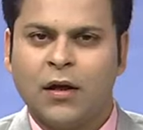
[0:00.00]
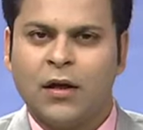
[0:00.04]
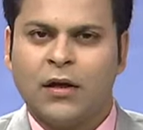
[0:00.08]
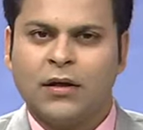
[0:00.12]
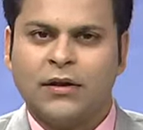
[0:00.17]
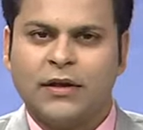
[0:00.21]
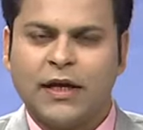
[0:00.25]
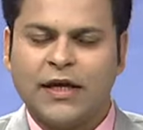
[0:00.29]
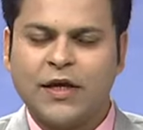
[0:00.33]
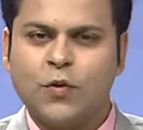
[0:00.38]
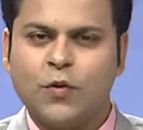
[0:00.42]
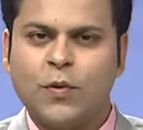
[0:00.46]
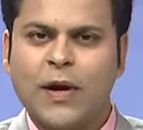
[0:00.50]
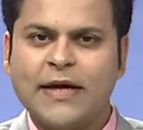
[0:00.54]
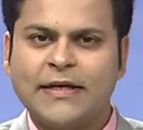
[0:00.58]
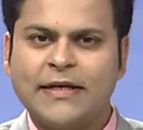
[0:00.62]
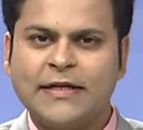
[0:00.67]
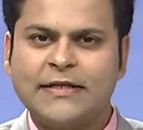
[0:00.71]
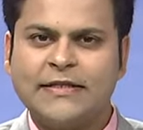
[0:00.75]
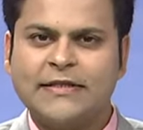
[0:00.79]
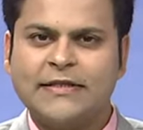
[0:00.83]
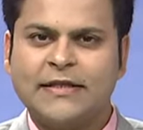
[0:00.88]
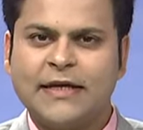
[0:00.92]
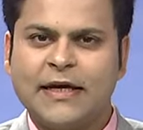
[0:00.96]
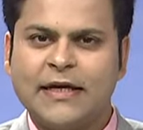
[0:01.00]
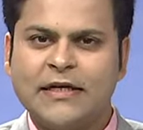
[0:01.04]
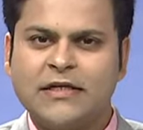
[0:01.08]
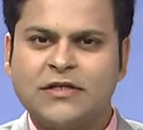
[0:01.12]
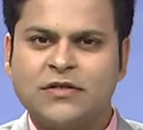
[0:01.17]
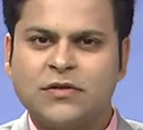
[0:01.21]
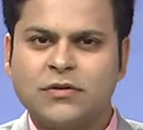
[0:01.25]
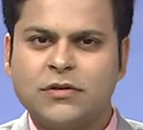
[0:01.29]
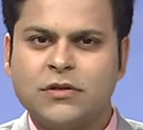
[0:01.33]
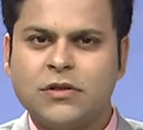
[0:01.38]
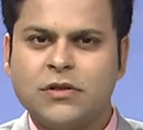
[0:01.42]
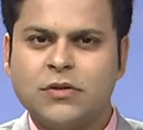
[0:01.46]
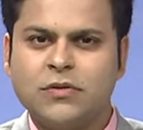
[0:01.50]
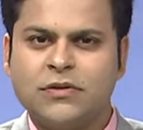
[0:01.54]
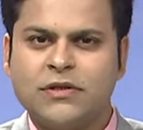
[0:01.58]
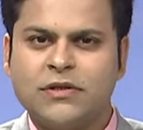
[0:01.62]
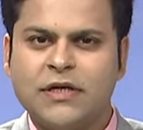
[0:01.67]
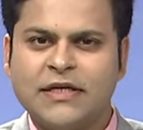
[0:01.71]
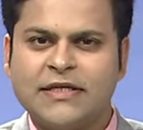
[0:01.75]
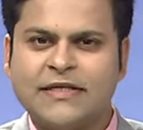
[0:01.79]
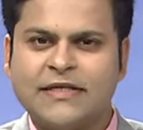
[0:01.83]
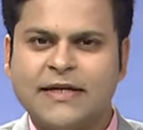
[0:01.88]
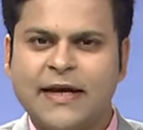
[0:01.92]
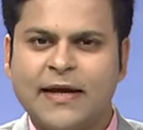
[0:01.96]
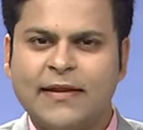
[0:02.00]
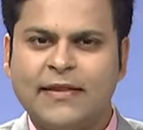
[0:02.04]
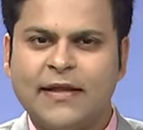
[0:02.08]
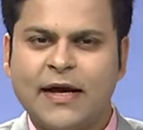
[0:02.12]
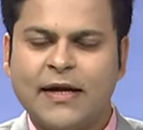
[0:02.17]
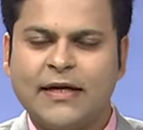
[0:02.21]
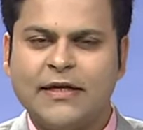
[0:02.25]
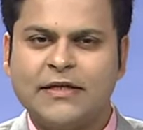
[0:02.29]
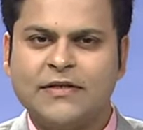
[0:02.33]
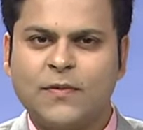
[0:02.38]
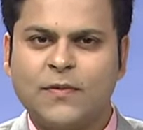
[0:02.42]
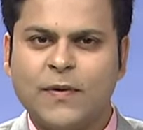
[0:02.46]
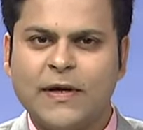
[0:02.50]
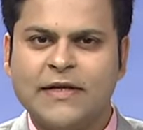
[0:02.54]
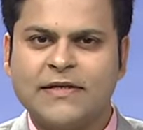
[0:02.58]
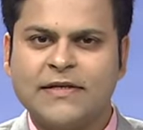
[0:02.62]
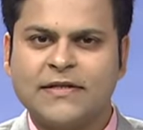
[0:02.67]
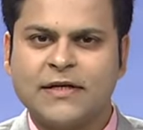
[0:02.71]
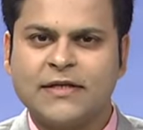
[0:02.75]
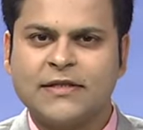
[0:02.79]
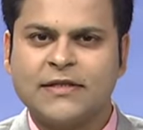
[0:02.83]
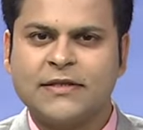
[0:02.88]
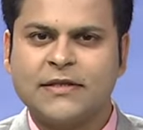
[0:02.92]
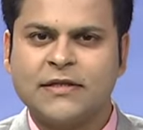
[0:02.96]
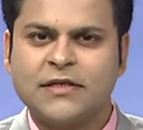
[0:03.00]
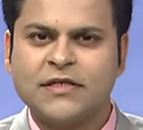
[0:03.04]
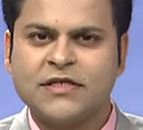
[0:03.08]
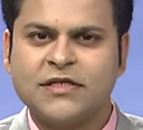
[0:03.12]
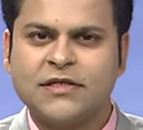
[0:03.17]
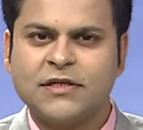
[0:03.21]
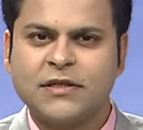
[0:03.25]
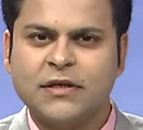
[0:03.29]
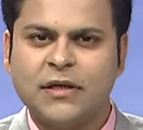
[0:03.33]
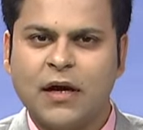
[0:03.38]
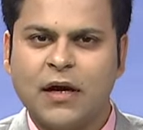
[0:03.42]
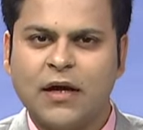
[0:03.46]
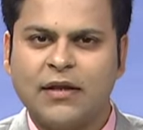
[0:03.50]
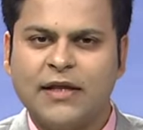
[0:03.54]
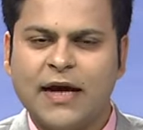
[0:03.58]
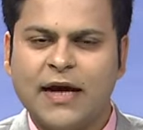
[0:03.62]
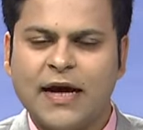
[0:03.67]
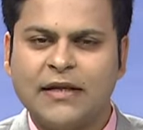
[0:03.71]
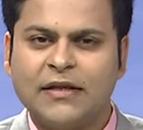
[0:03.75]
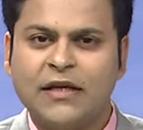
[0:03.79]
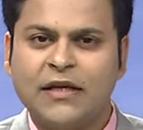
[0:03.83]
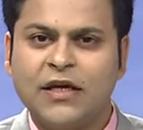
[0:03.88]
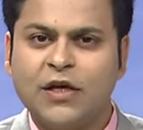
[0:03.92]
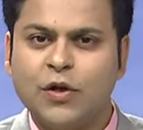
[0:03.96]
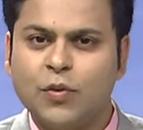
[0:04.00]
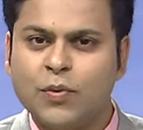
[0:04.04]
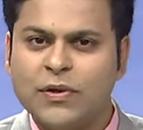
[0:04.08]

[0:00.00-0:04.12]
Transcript: The United States on Tuesday said that Israel's assertion that the